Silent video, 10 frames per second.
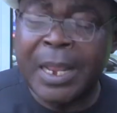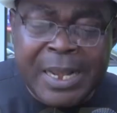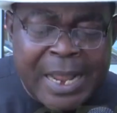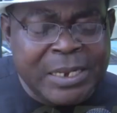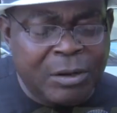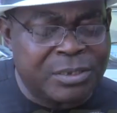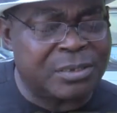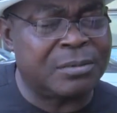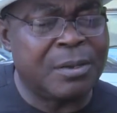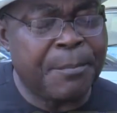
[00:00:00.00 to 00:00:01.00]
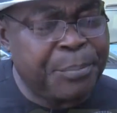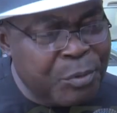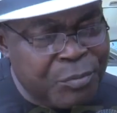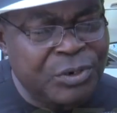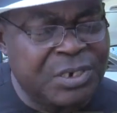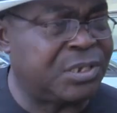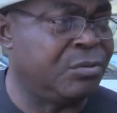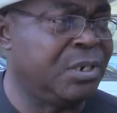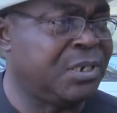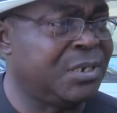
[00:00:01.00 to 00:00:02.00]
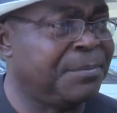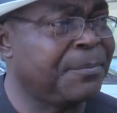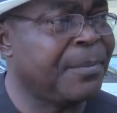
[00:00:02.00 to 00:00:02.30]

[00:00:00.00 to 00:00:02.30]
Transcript: let us promote this unity